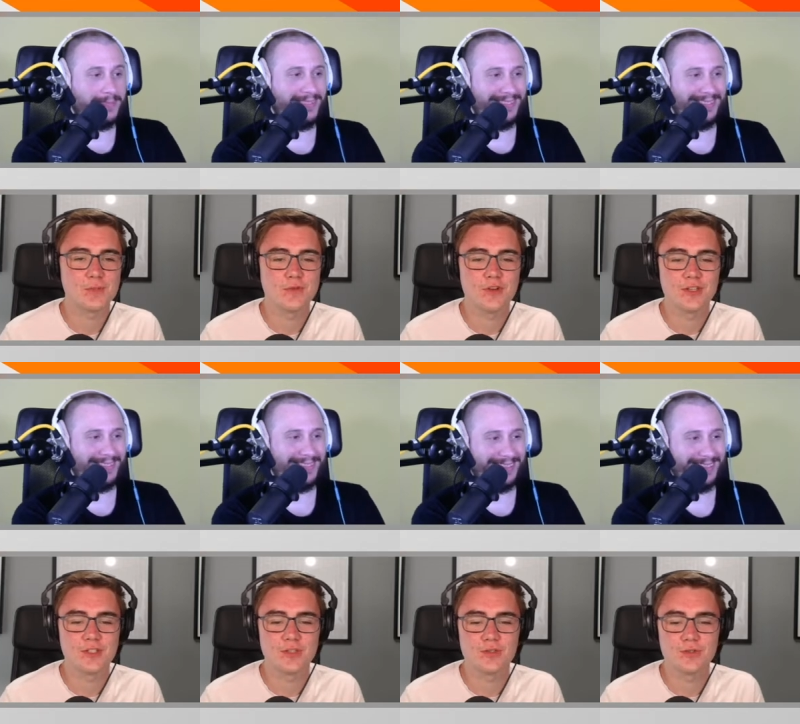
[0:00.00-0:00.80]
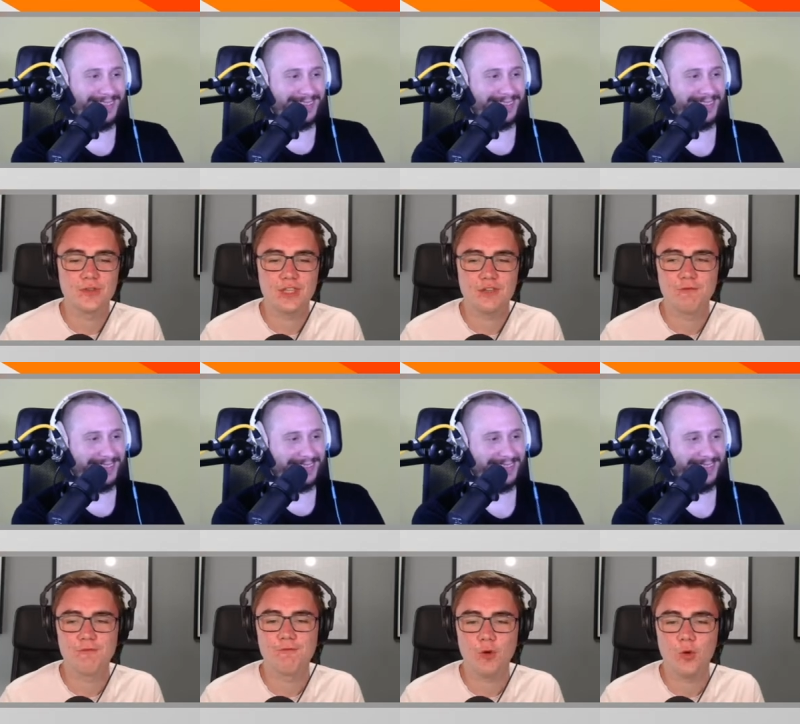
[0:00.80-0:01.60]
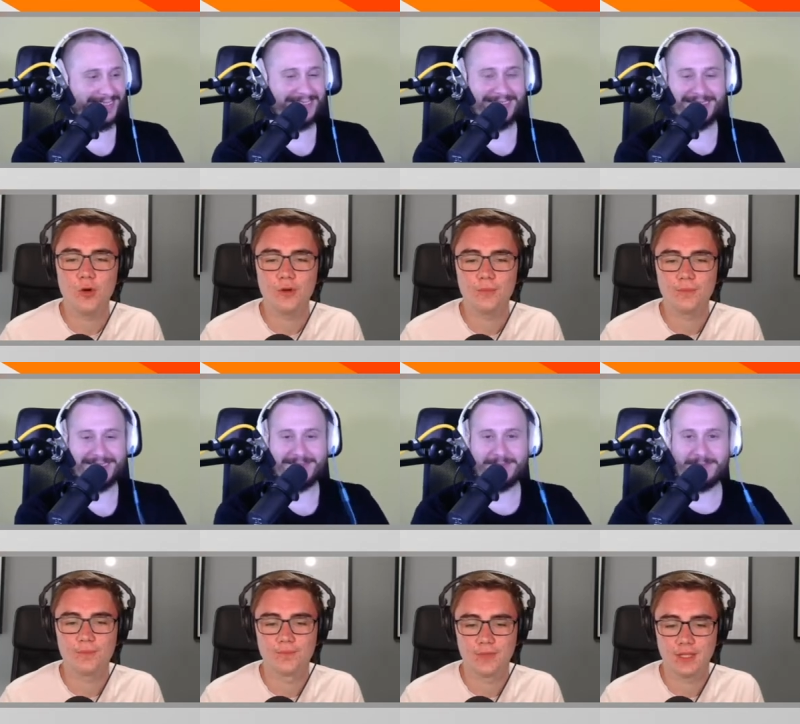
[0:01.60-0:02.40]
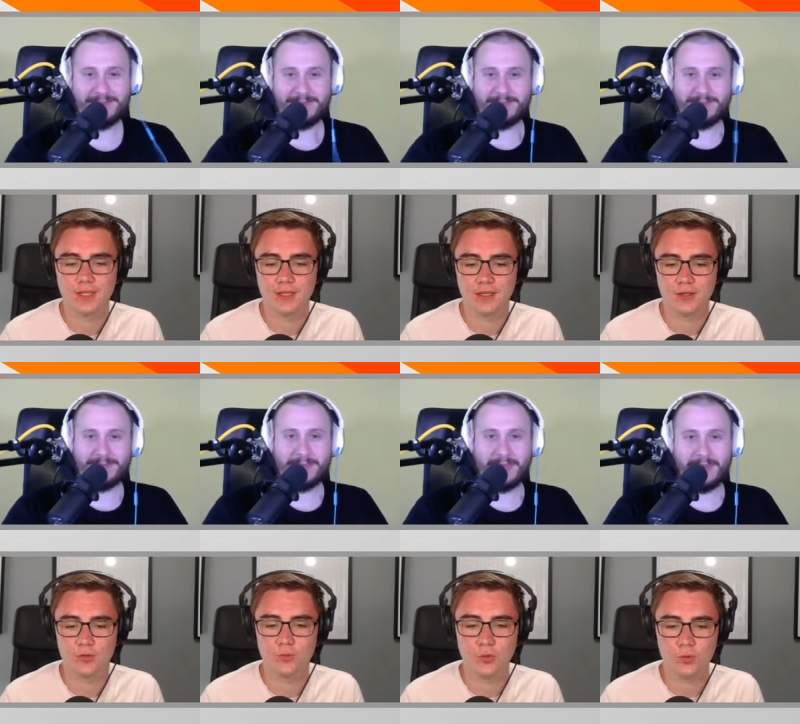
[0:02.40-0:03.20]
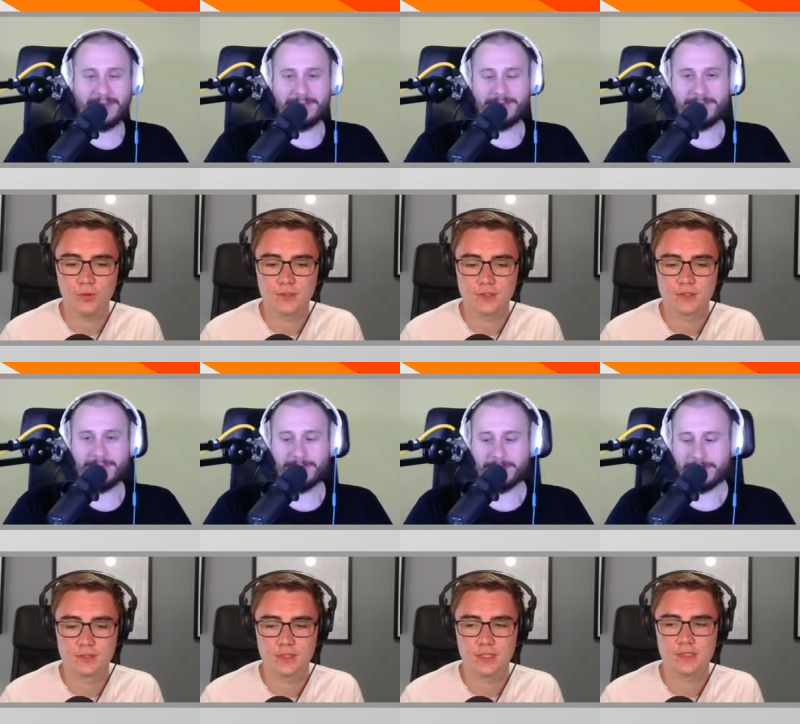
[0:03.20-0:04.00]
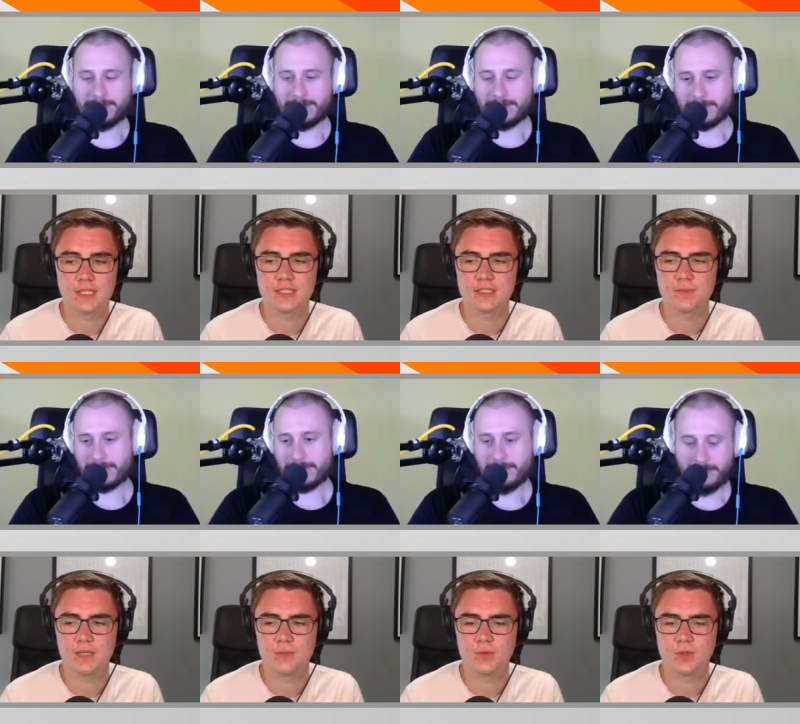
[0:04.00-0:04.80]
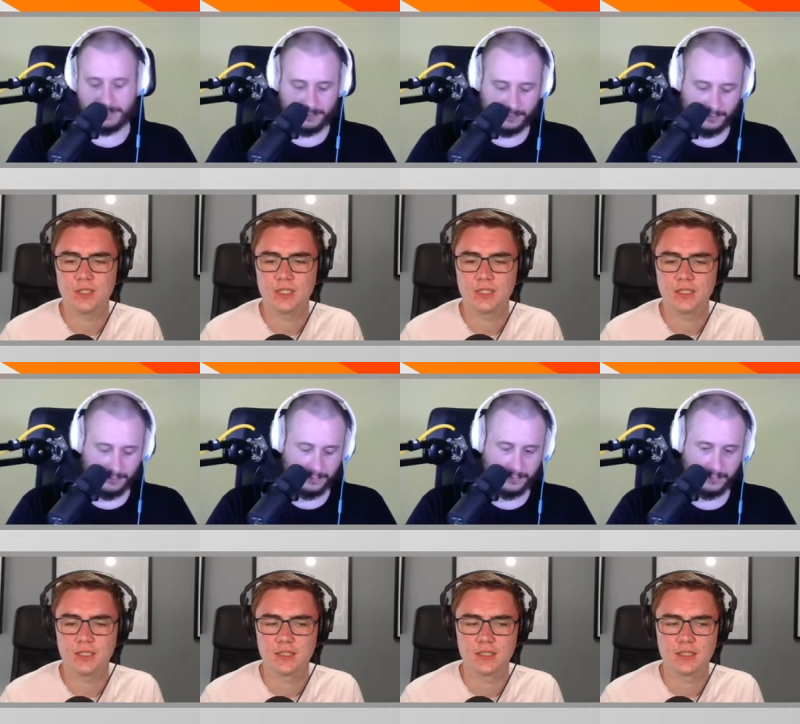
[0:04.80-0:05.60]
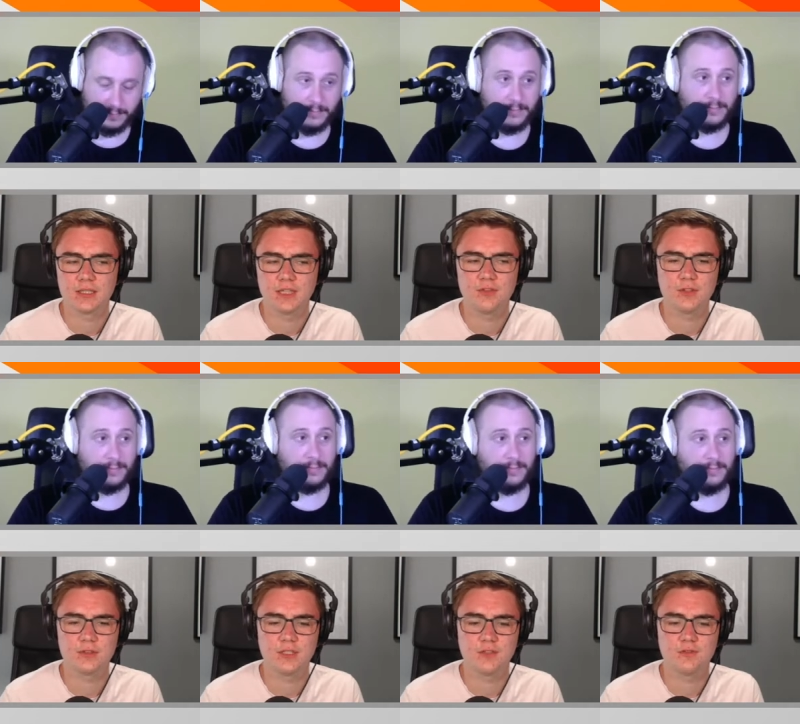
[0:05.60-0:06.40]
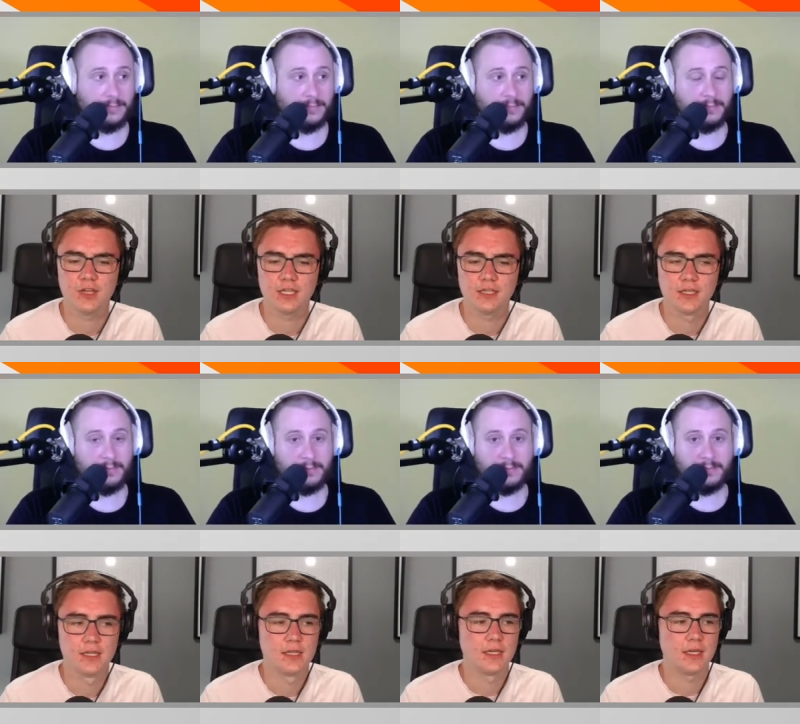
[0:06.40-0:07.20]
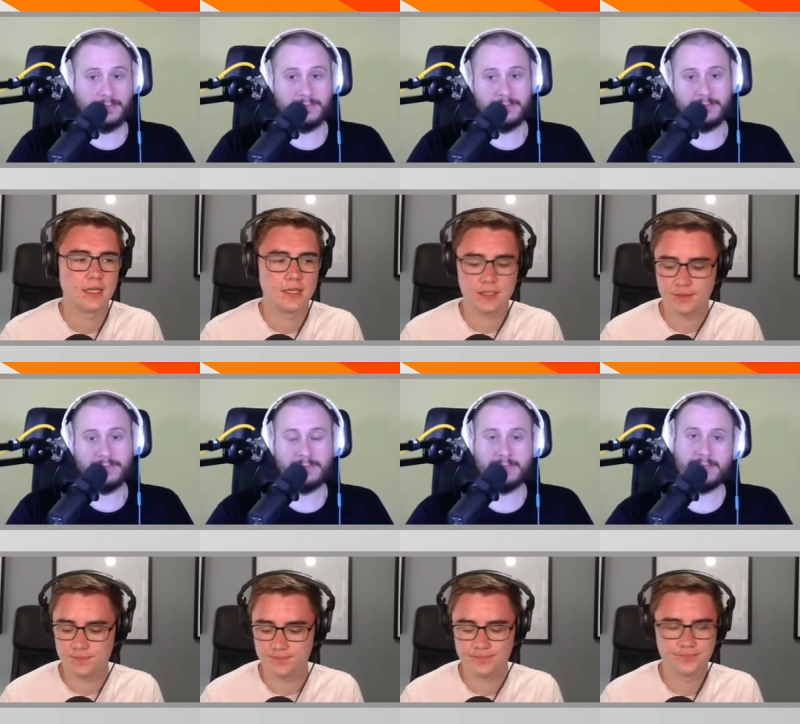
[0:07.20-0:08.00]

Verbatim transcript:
Speaker 1: move on to the form uh, rules because this is a bit more difficult to define. Um,